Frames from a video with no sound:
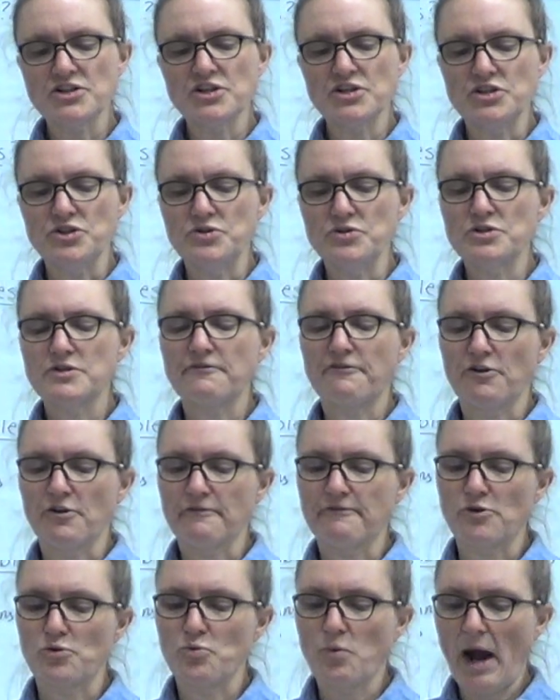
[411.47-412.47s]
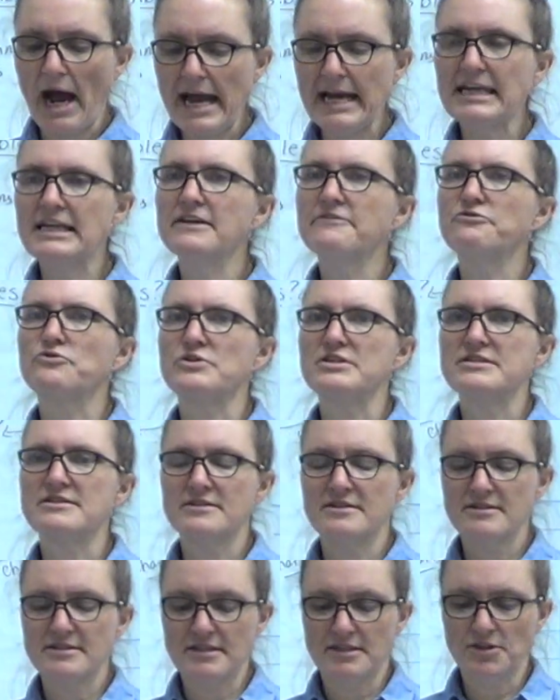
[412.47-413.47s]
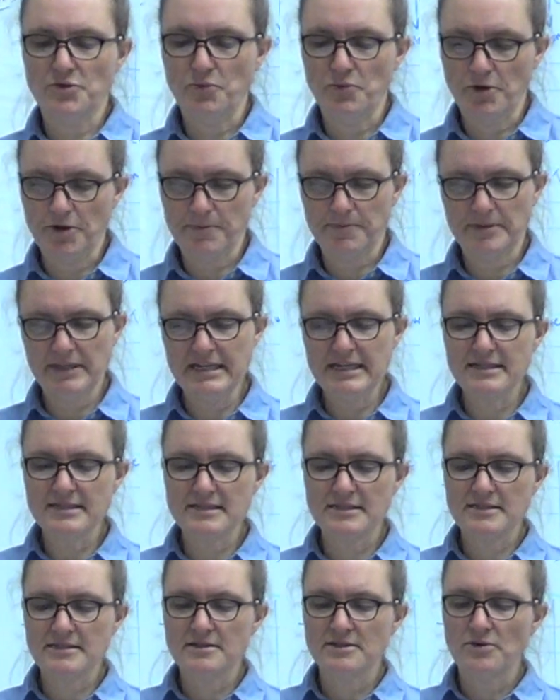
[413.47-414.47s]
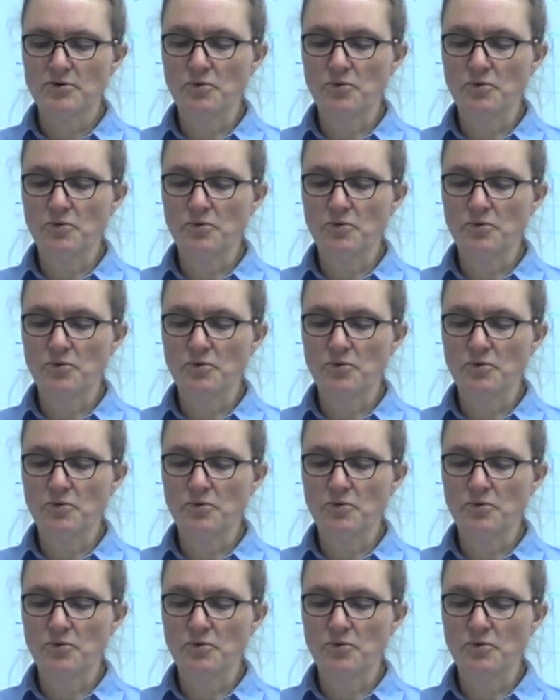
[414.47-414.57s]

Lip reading: are used for a variety of reasons in the workplace.